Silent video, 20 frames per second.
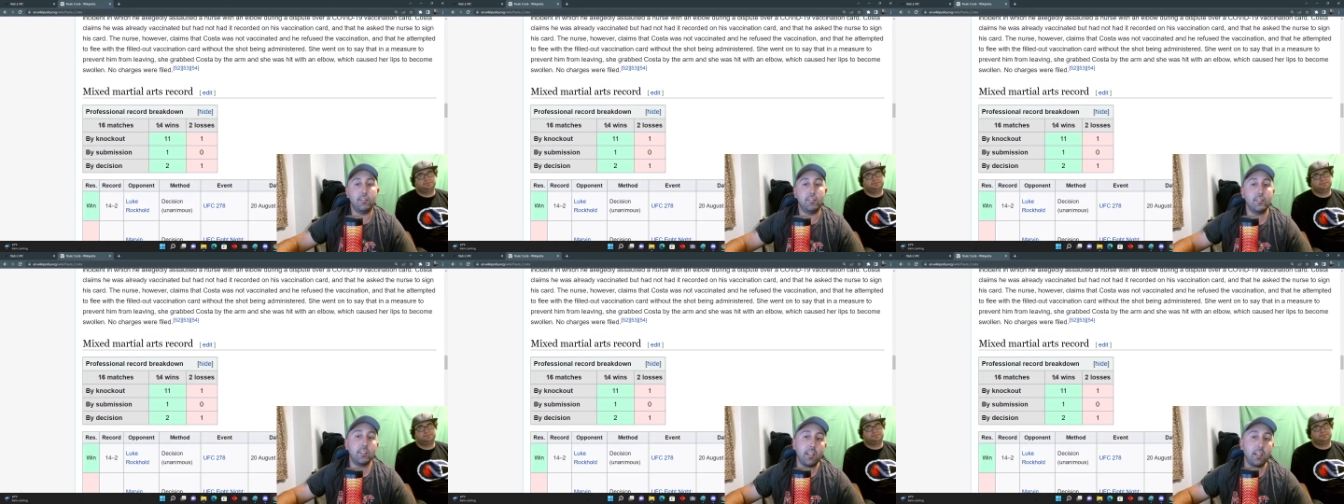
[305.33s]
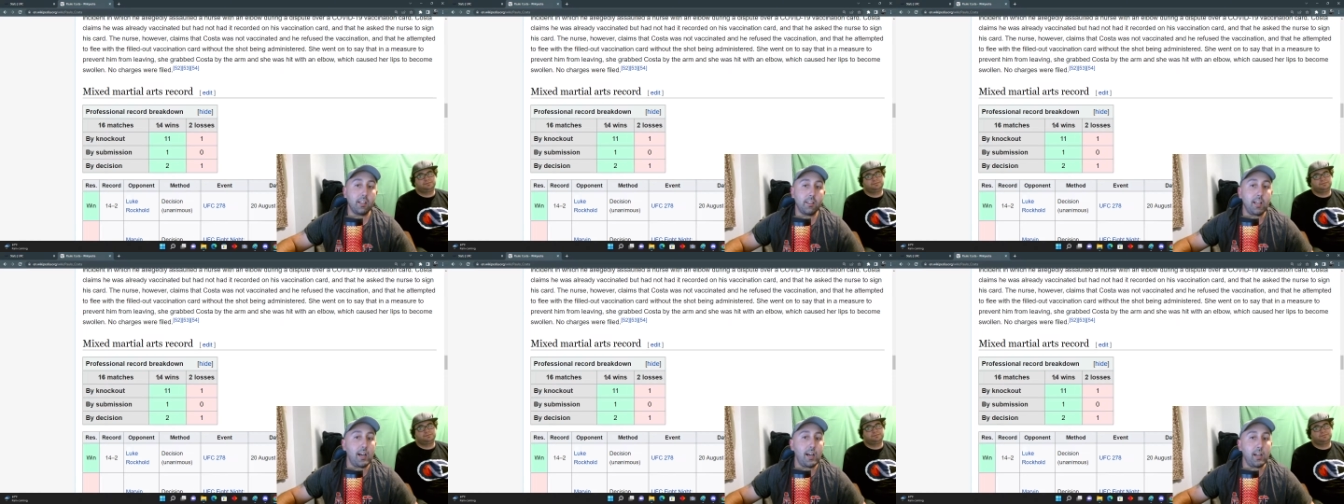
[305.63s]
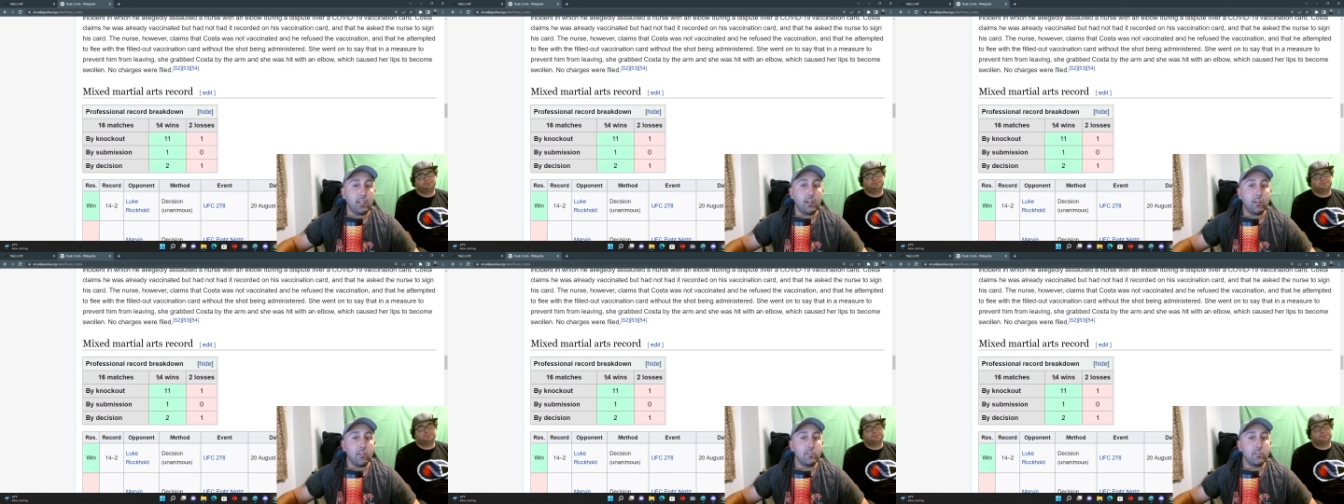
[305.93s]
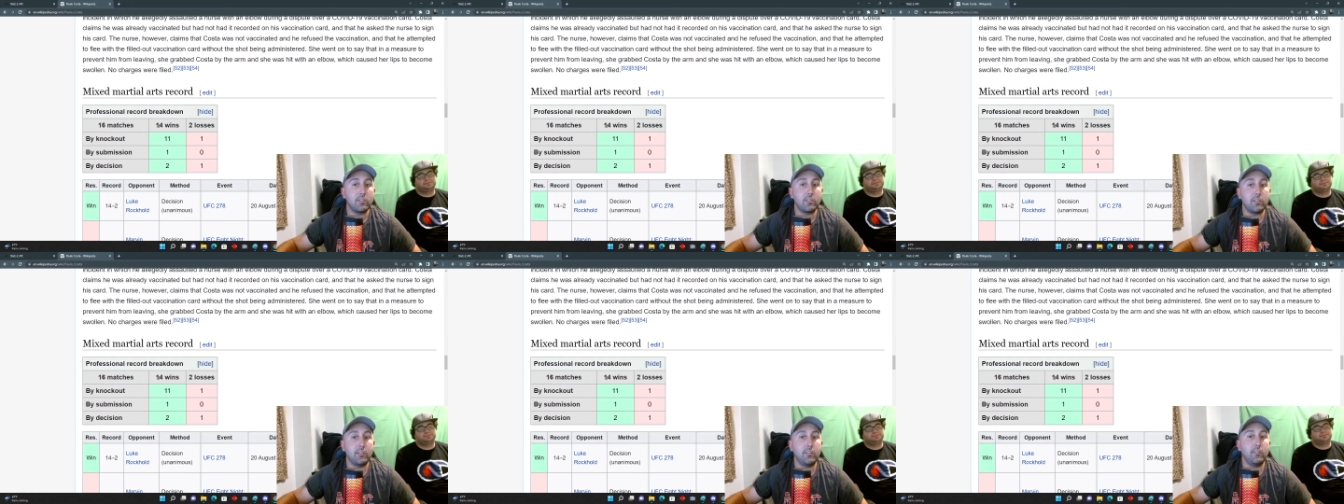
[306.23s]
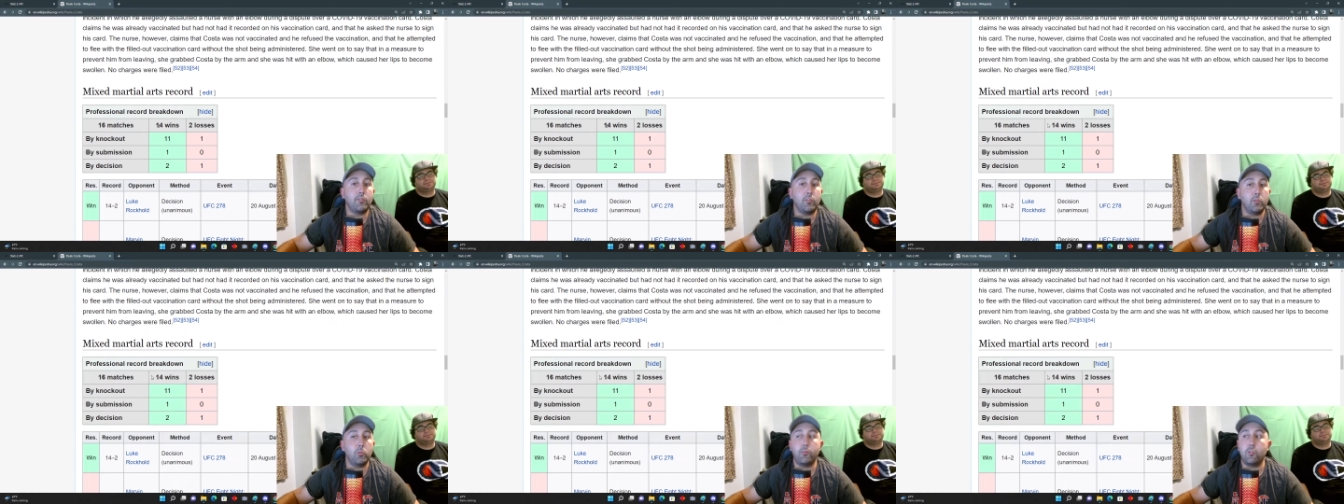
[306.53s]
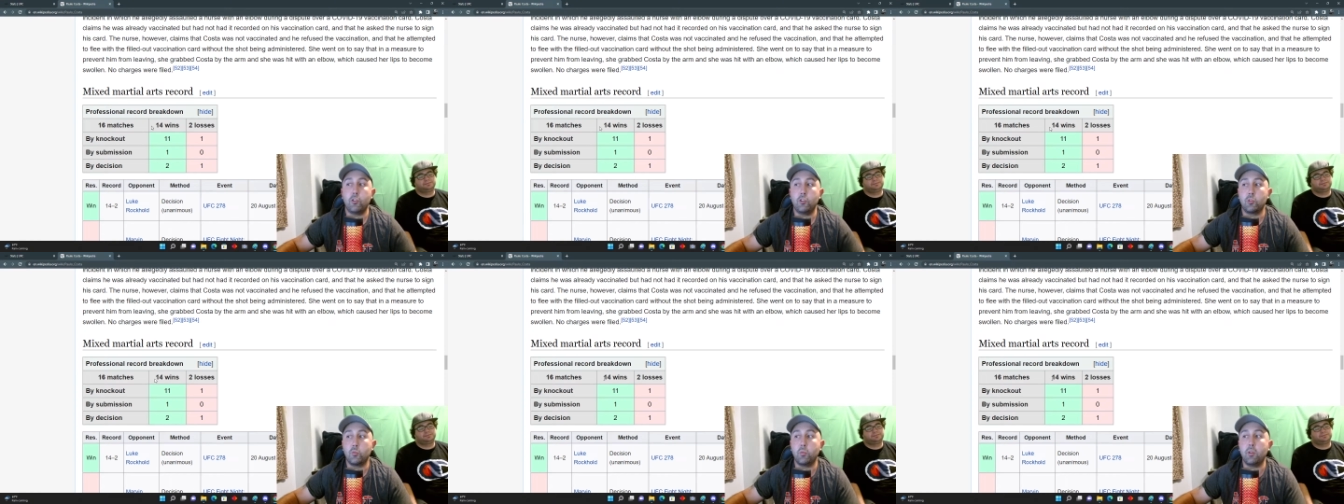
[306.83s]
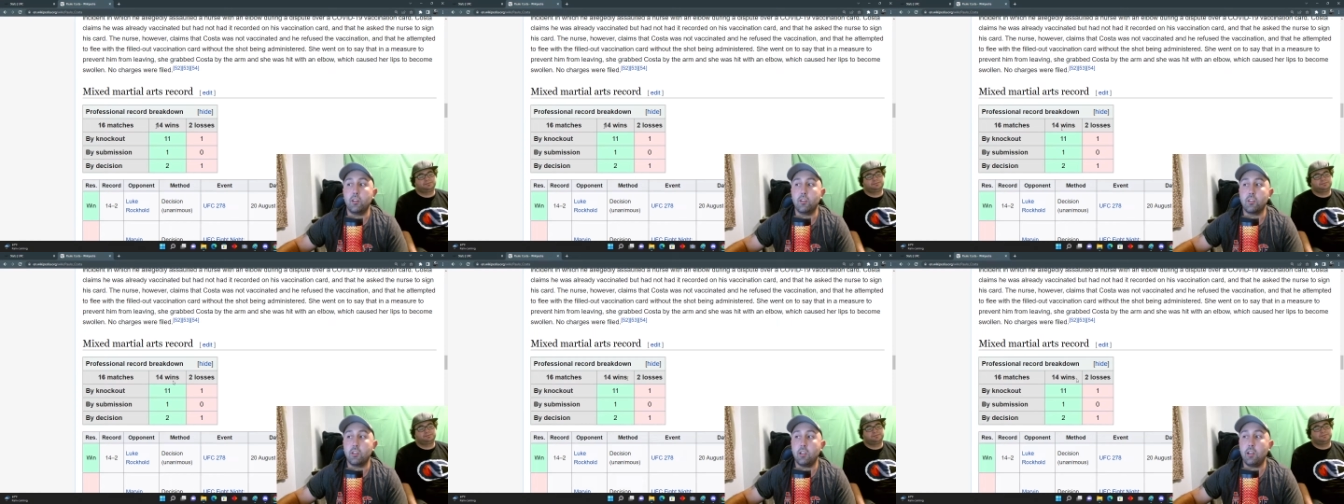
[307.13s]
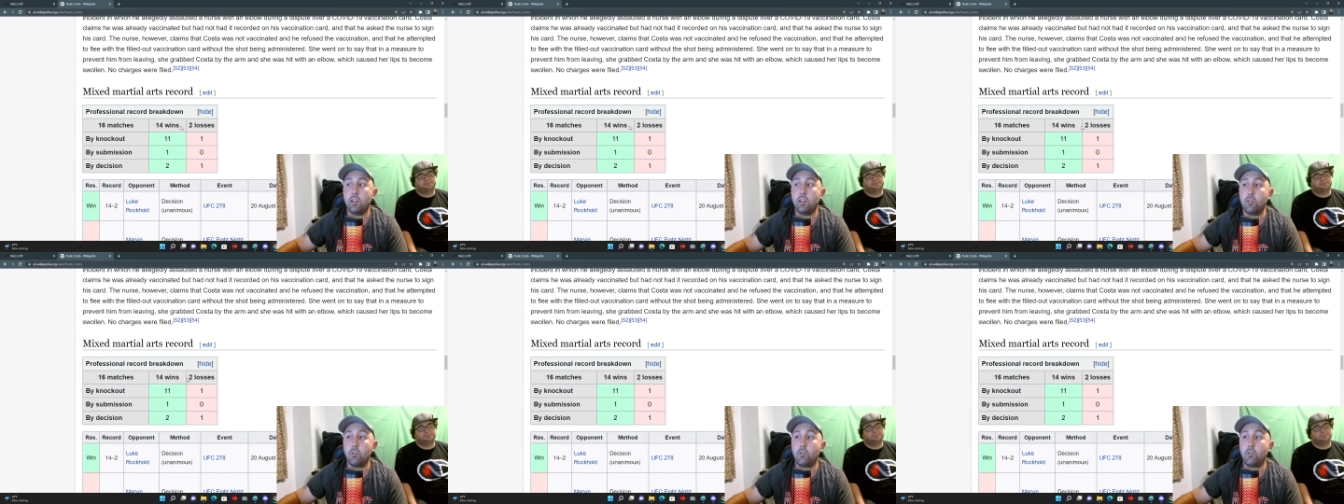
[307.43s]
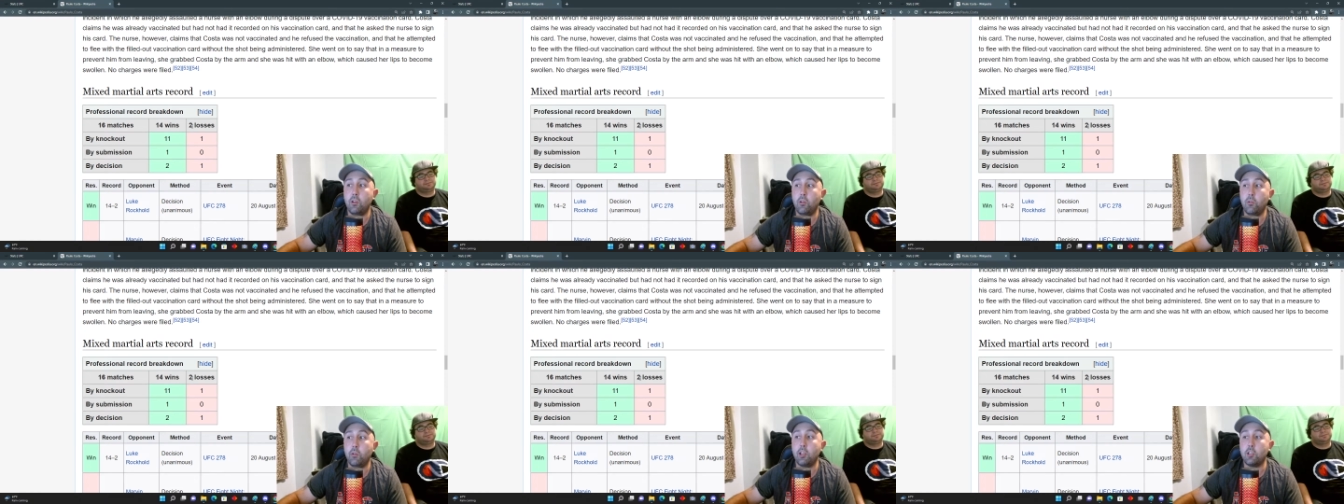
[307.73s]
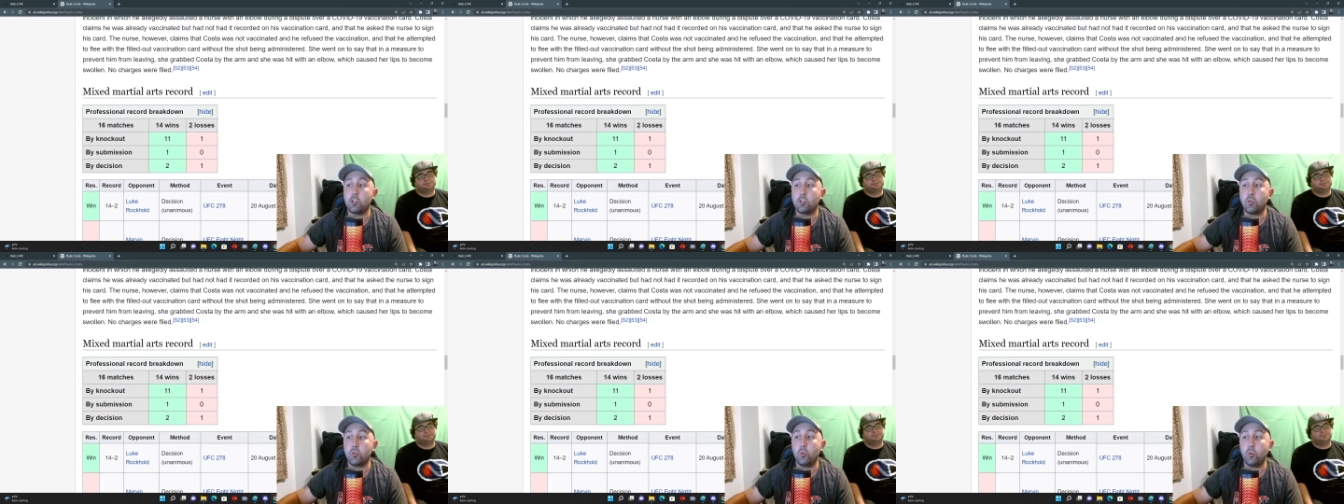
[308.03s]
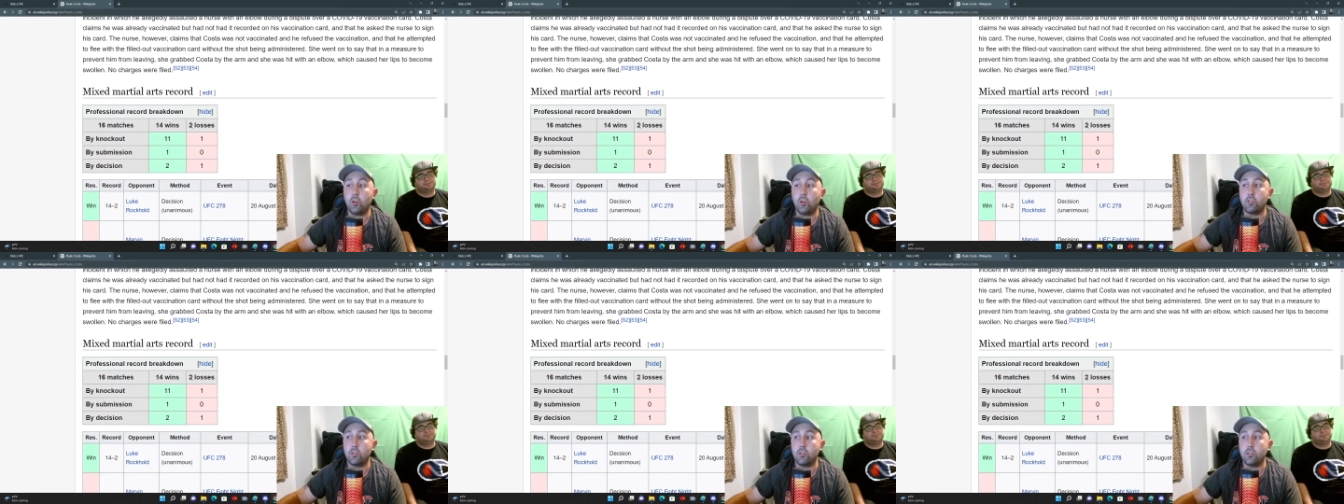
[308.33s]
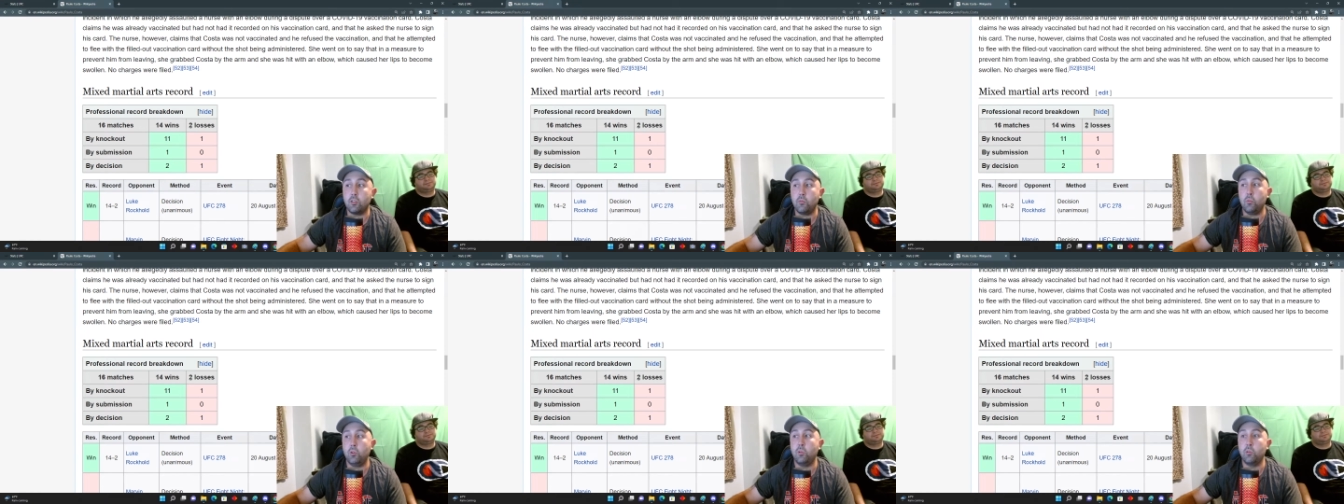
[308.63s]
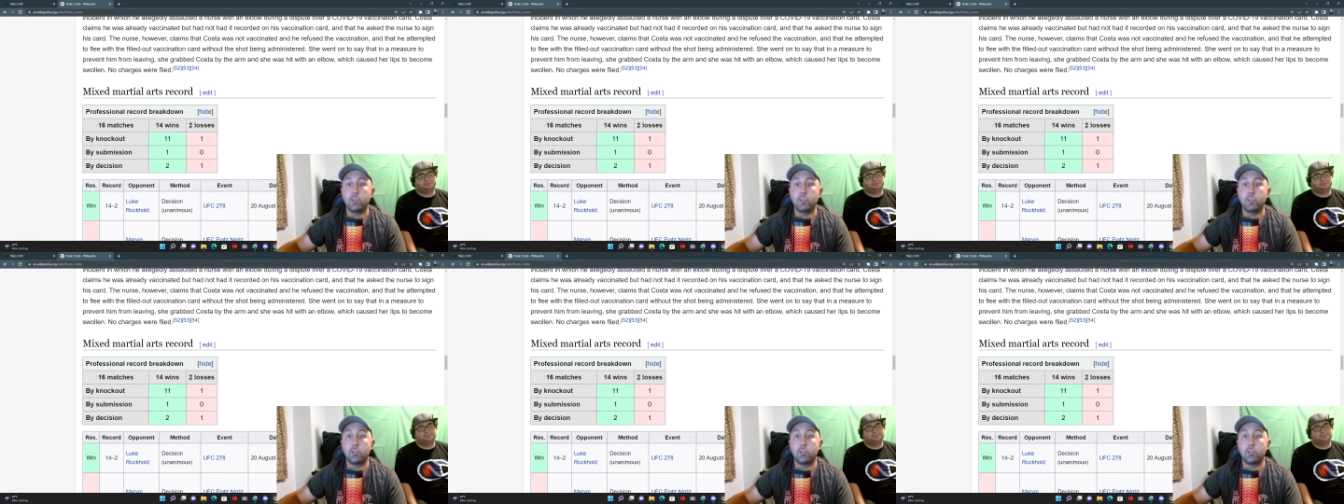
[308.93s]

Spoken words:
like knockouts for his wins. And he only has two losses, and one